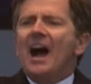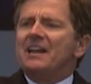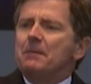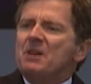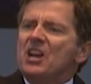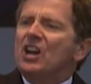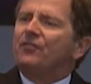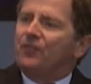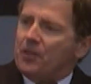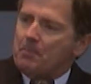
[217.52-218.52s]
am here
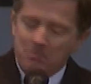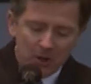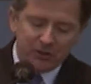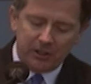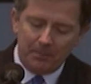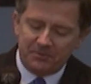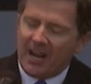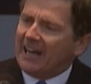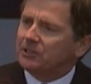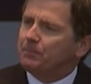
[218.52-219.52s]
for the Muslim
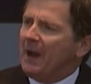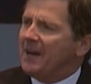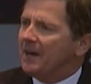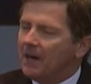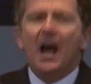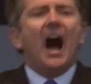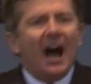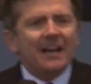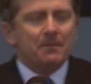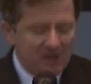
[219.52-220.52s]
taxpayer.
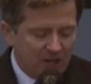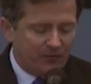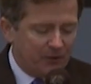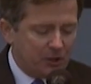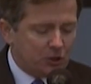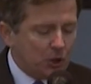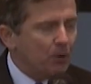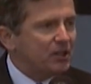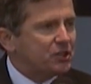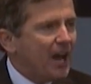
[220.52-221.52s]
I am here for the
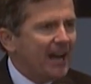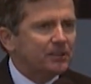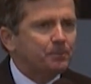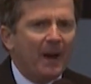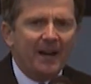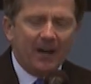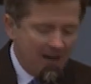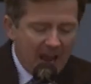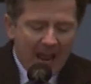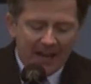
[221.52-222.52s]
Jewish
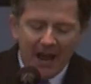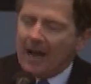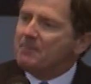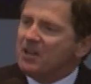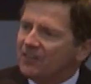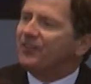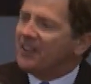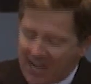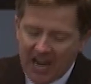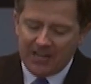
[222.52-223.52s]
taxpayer, and I'm here for
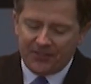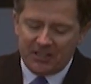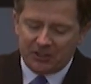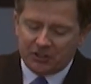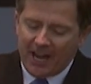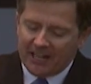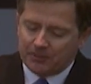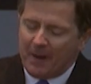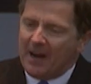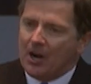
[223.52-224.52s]
the atheist
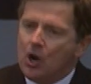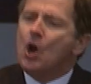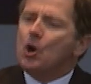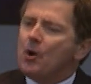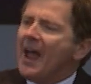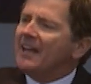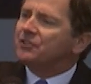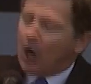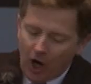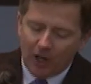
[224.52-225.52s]
taxpayer who has
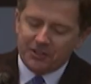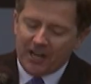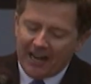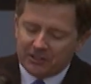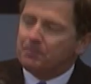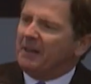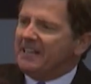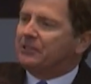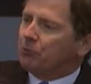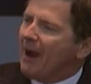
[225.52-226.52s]
our tax money
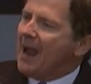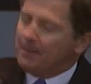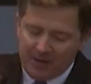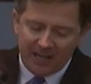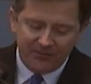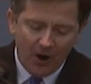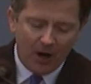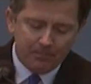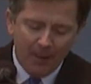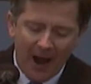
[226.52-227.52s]
grabbed out of
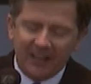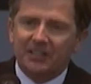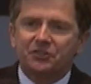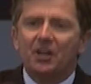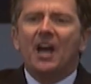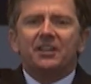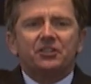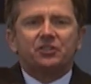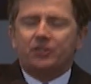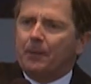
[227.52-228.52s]
our pockets
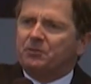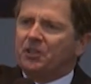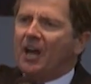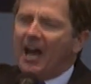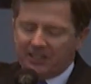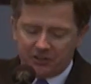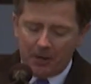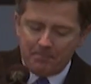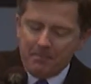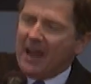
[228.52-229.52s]
to subsidize the
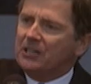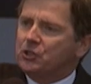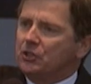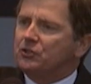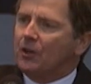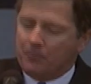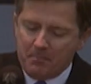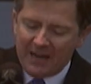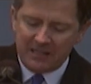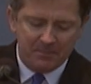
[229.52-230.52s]
mansions of
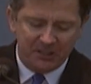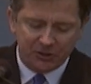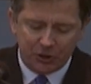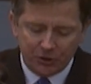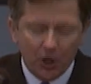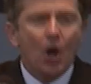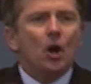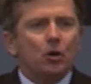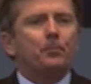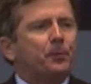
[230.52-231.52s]
mega ministers
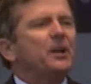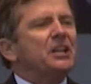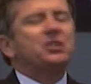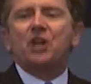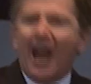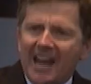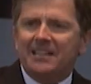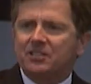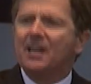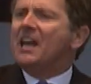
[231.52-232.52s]
who preach
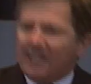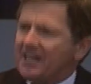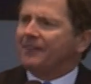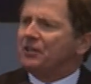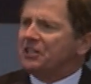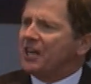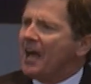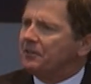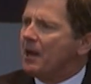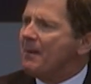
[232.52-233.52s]
hate in every
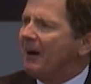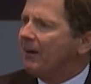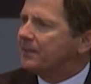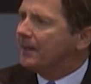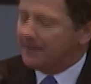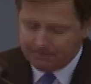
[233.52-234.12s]
town in America.